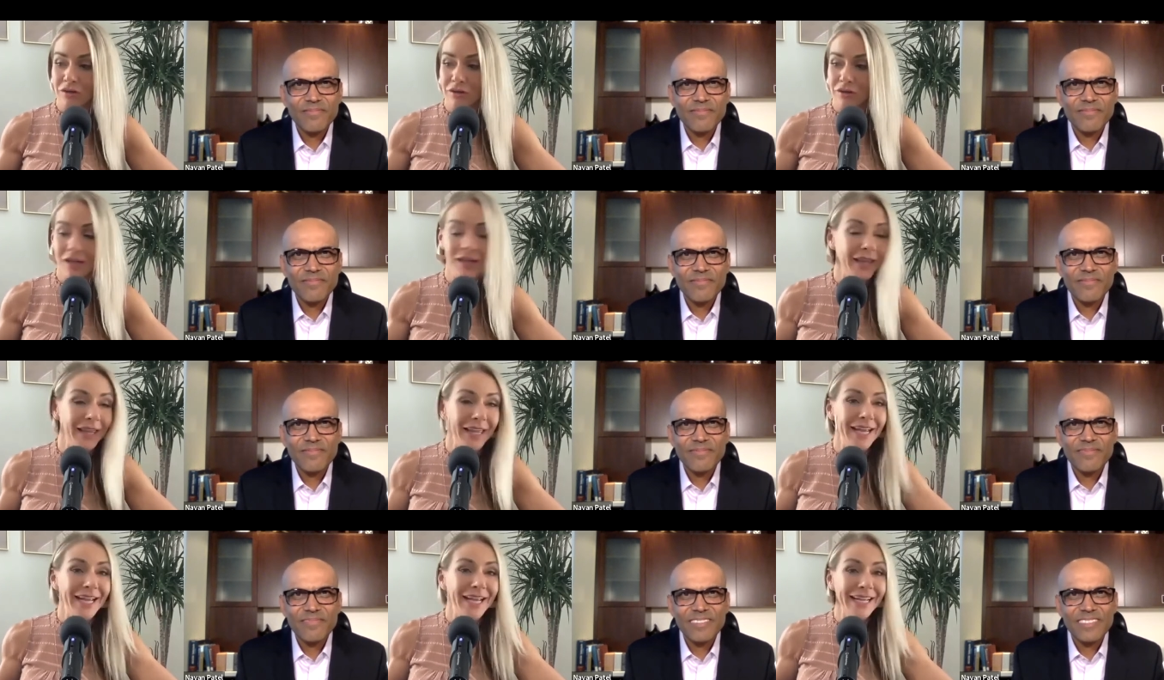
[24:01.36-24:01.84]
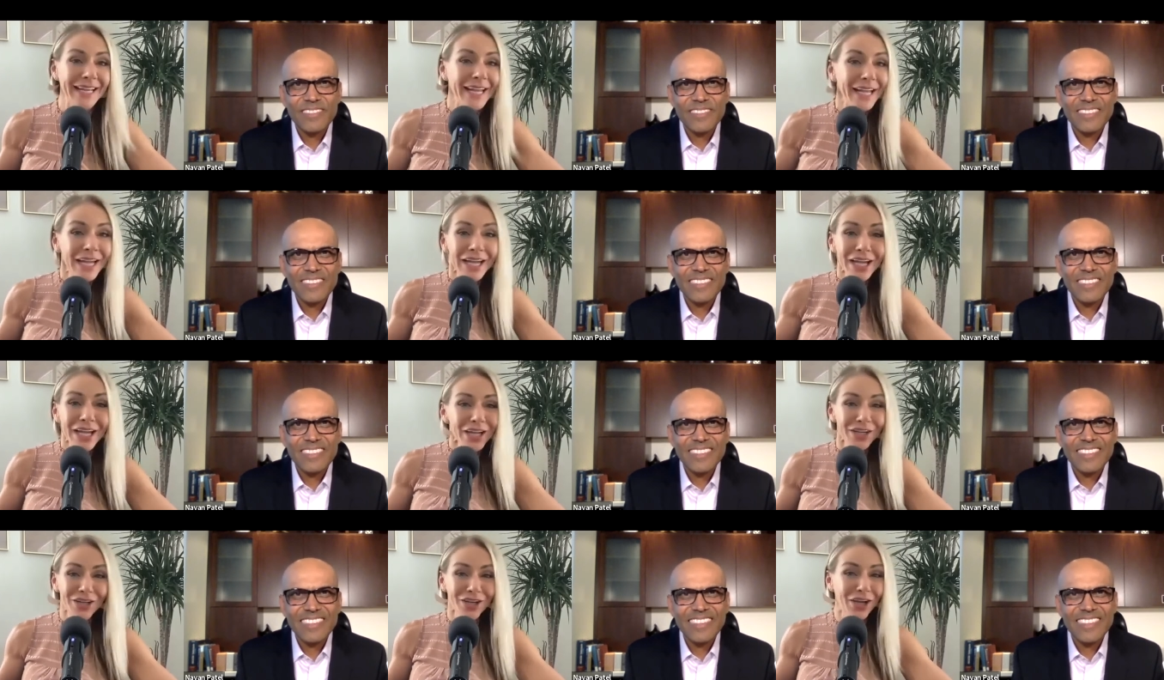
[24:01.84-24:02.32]
Speaker 1: like
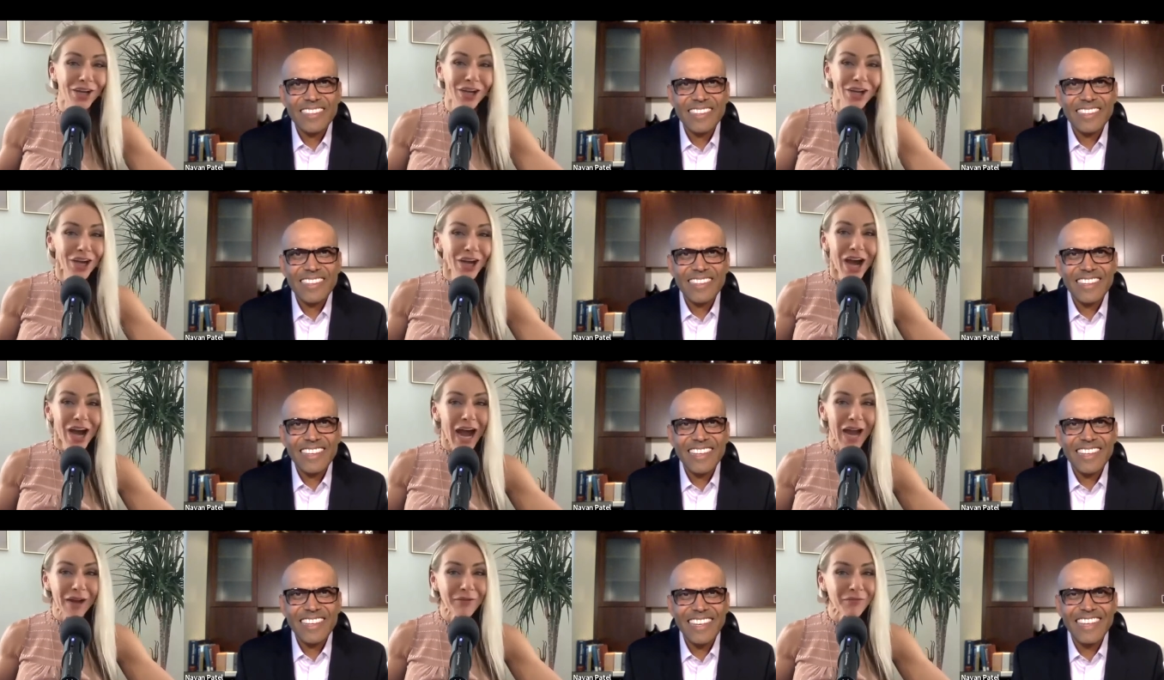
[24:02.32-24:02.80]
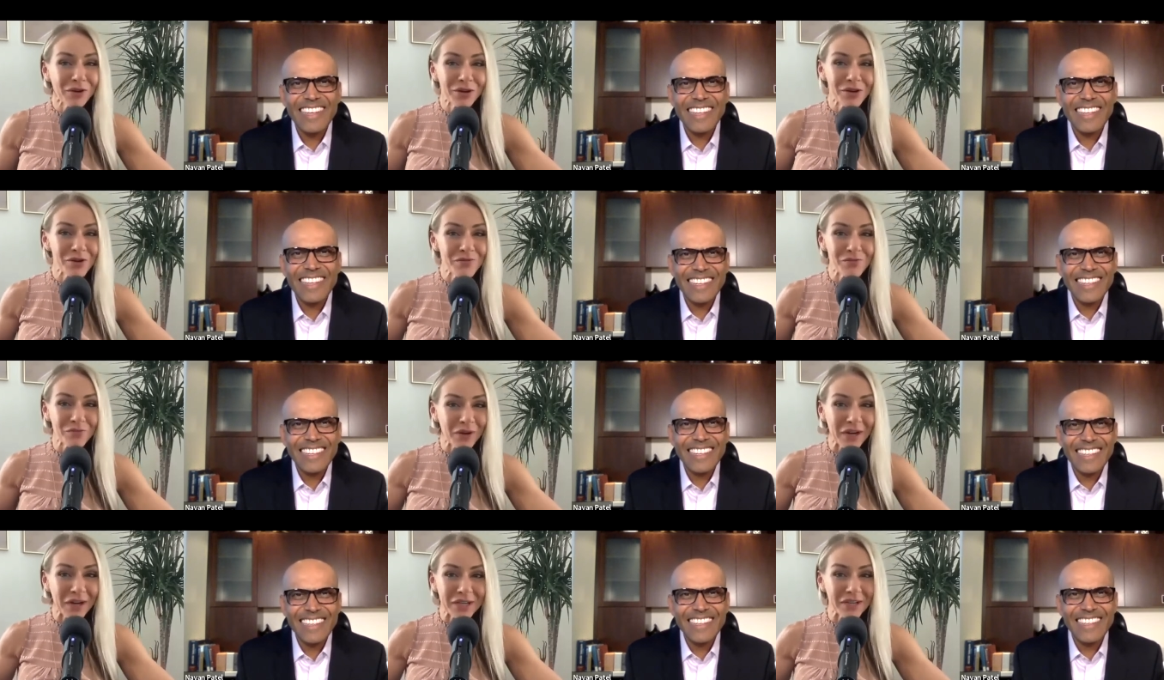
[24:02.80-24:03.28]
I
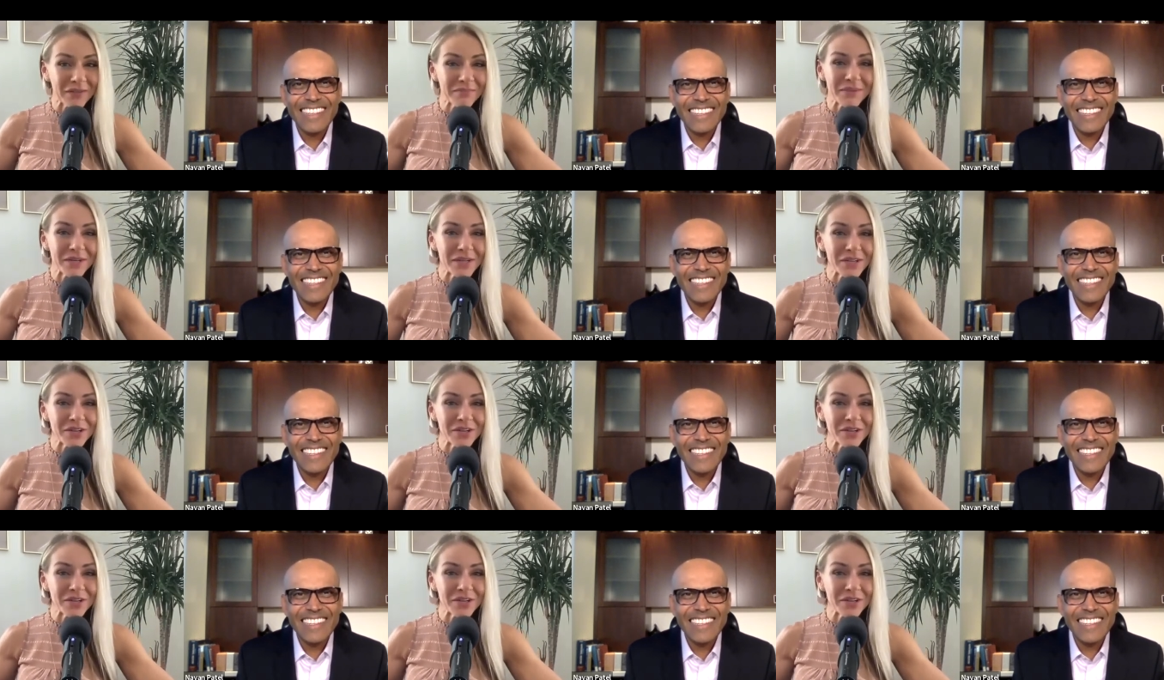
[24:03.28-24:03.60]
wouldn't recommend